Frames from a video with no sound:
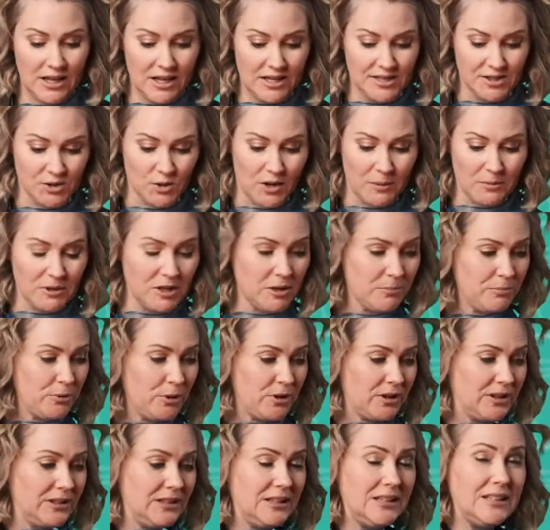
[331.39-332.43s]
So I'm going to put
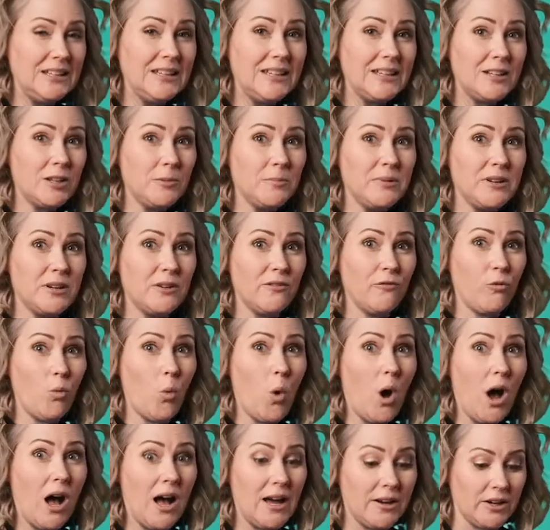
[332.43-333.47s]
a little bit of
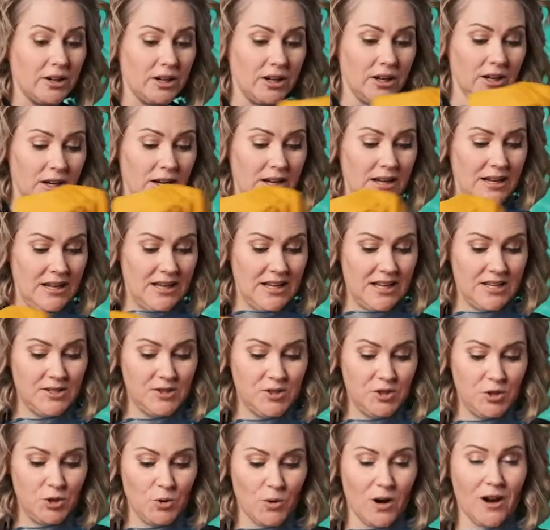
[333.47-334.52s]
water
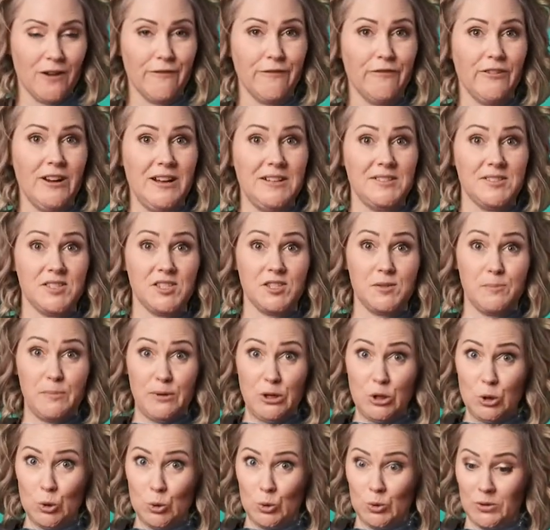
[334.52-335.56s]
into our friend
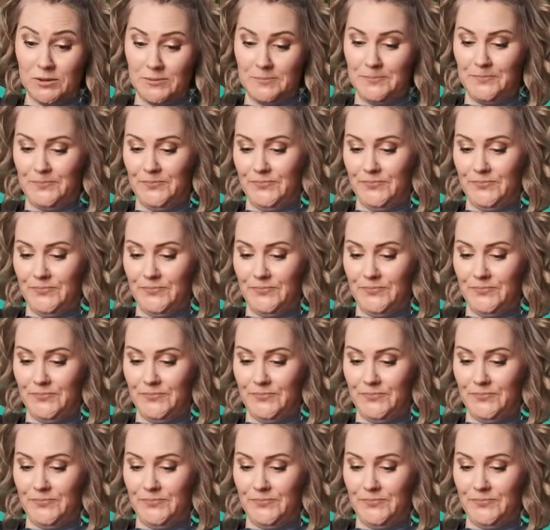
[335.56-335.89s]
Spoon,